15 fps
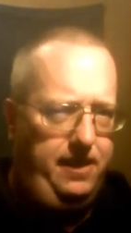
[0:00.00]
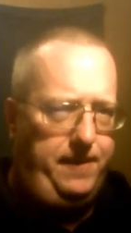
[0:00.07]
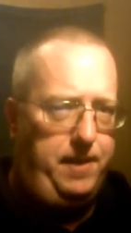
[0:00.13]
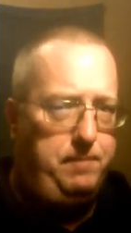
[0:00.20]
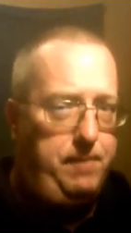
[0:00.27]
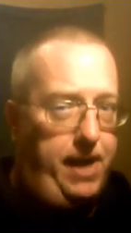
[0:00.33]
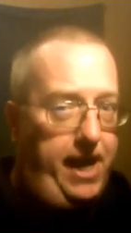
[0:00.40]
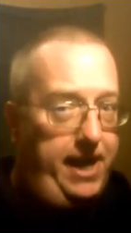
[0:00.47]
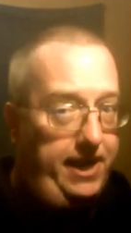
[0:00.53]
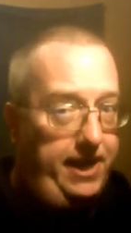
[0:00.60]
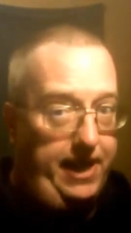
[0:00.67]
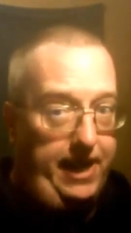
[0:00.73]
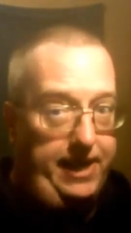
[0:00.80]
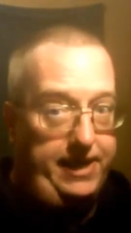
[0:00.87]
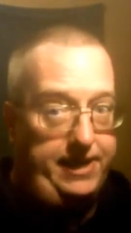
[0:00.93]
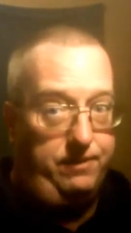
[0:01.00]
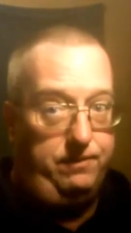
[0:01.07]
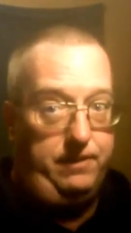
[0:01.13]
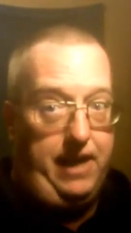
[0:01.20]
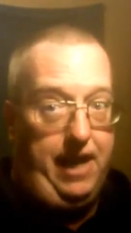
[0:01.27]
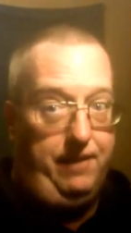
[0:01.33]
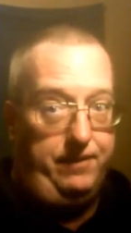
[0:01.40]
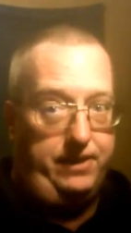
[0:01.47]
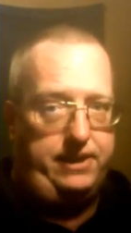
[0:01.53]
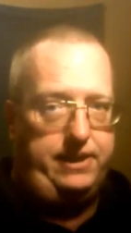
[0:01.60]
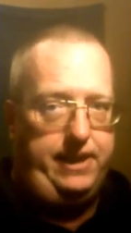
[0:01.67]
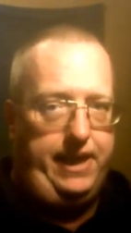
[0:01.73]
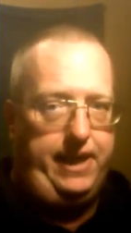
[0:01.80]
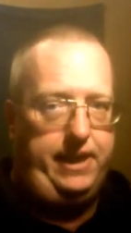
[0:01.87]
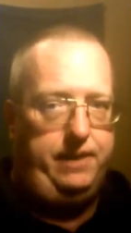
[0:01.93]
they might, and I just don't haven't
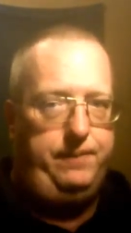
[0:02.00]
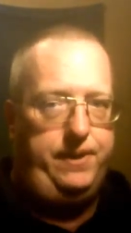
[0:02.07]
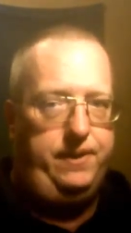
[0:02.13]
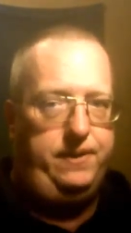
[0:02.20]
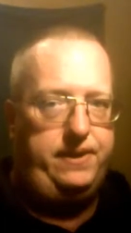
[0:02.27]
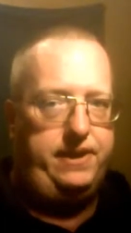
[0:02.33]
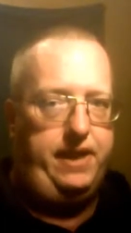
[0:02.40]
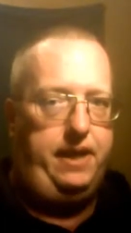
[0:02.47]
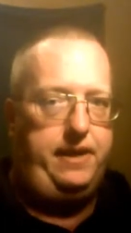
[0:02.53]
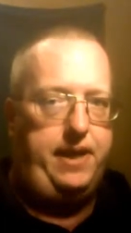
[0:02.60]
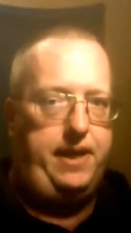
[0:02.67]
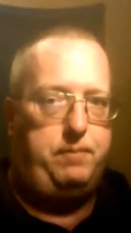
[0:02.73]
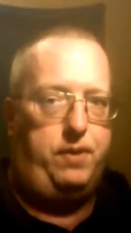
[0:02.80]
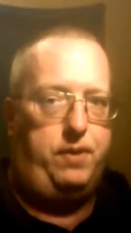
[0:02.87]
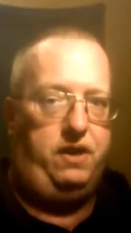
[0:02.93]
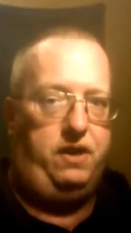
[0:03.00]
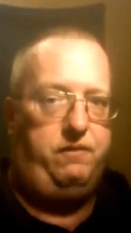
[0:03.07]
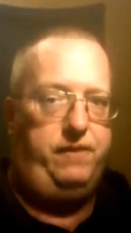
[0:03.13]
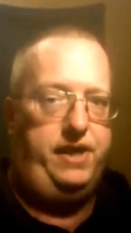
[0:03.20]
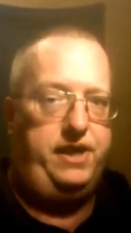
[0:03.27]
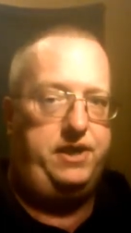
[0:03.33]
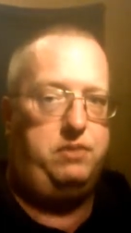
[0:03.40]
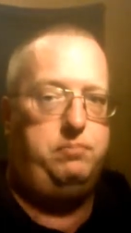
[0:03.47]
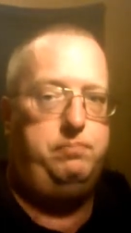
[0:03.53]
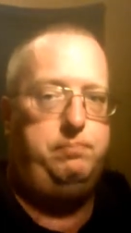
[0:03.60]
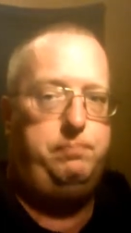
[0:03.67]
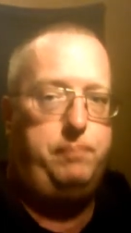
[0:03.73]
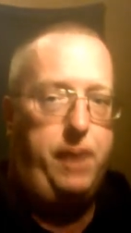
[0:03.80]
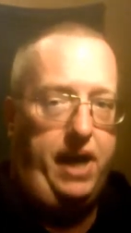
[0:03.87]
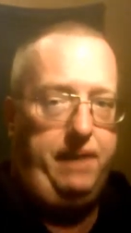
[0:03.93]
seen them use that, that particular feature.
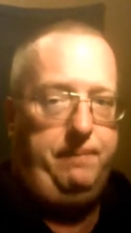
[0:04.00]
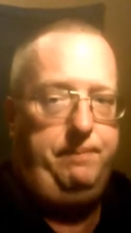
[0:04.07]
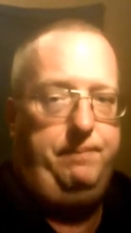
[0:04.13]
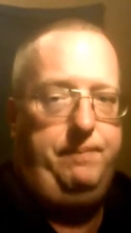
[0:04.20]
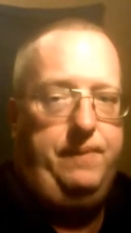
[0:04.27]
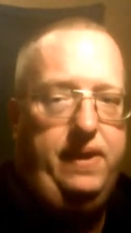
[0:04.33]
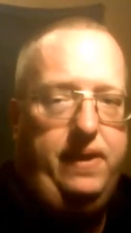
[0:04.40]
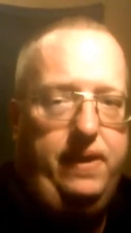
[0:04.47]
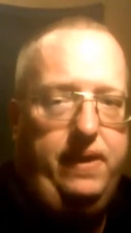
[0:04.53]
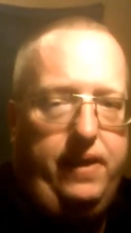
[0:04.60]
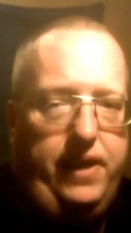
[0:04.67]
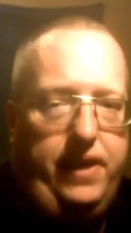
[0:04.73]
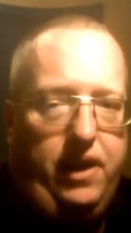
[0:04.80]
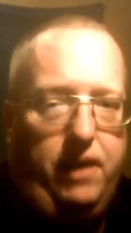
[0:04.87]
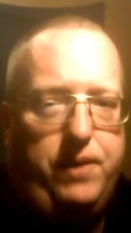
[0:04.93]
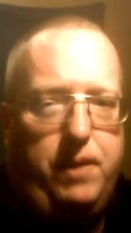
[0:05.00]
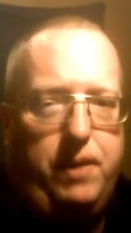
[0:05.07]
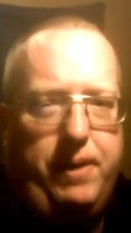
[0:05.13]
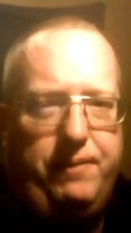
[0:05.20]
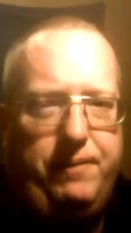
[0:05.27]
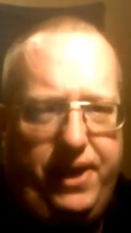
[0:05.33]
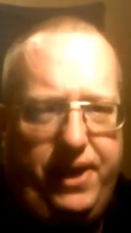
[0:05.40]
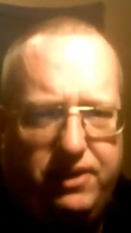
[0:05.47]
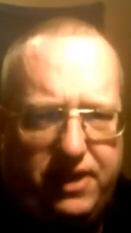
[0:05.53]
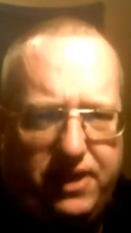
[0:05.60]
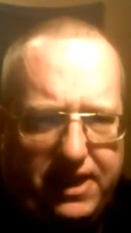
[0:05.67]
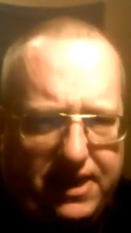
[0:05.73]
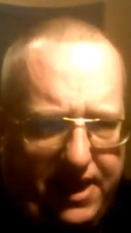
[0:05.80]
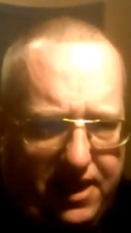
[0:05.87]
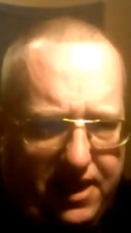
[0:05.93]
But you know, I'm talking about videos
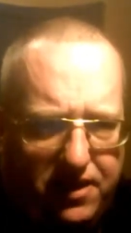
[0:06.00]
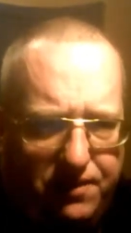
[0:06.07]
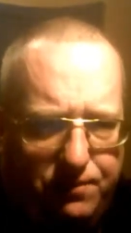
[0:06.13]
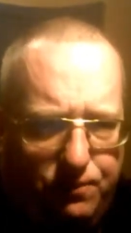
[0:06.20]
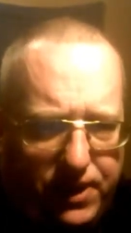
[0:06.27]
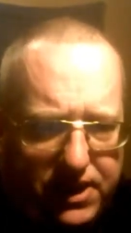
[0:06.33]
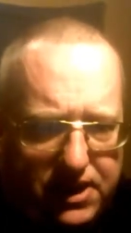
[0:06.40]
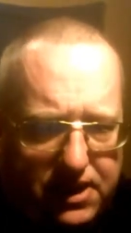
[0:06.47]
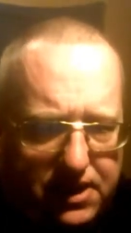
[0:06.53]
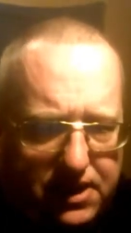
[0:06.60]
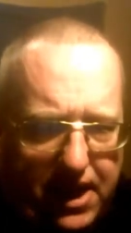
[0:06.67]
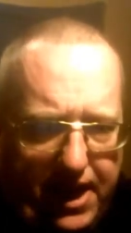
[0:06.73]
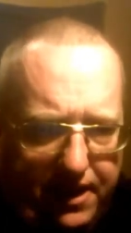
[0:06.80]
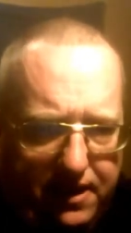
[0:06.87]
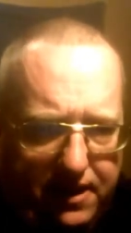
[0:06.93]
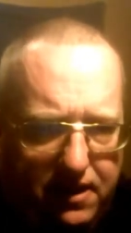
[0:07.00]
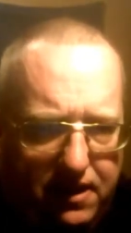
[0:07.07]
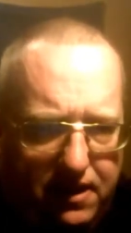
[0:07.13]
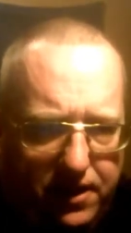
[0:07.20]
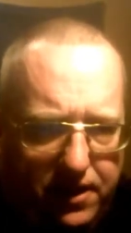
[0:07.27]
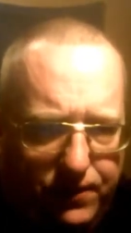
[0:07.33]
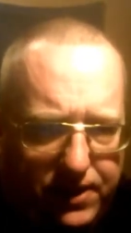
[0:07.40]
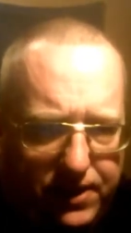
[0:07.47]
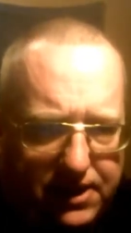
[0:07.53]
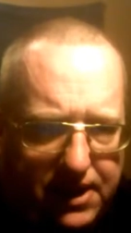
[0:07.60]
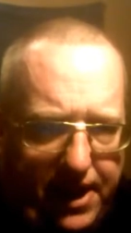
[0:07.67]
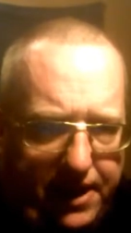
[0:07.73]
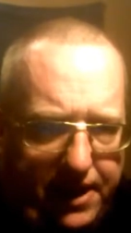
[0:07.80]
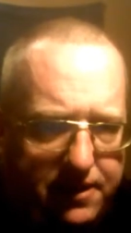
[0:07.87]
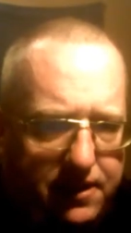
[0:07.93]
I've seen on Wist site on the Wist
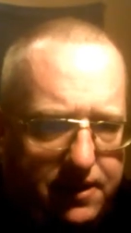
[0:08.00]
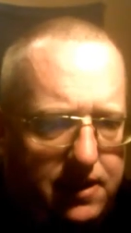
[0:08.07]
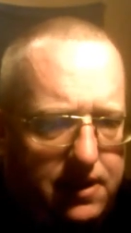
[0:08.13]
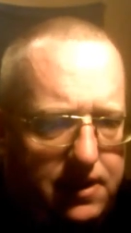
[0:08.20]
site